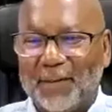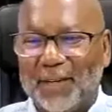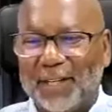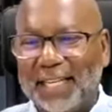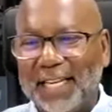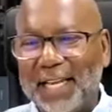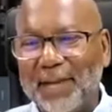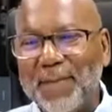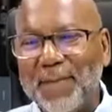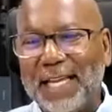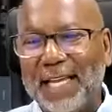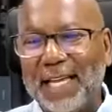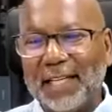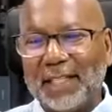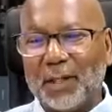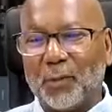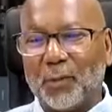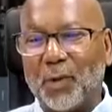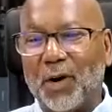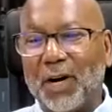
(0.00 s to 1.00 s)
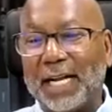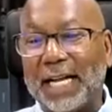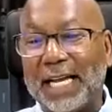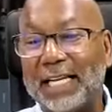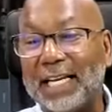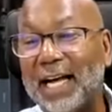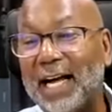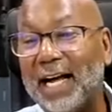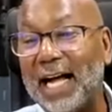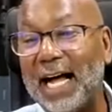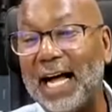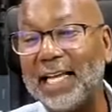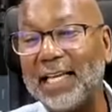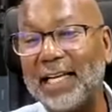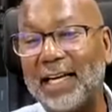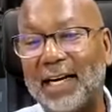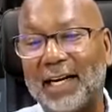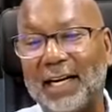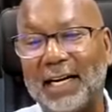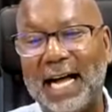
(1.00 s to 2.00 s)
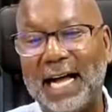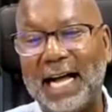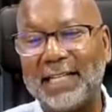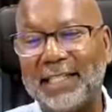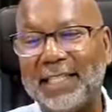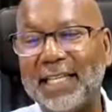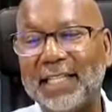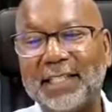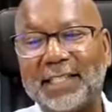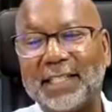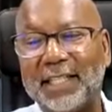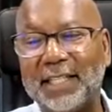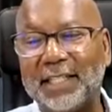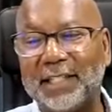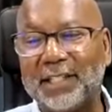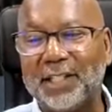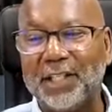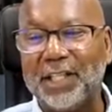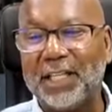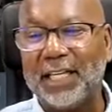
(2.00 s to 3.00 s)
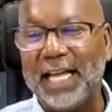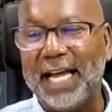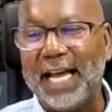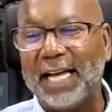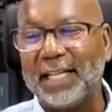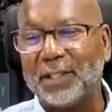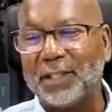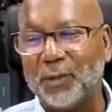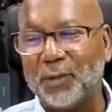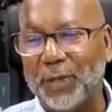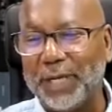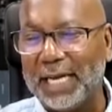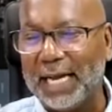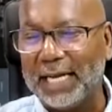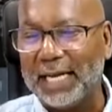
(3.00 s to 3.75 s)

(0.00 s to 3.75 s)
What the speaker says: Well, let me get to work. And I didn't send it to you last week.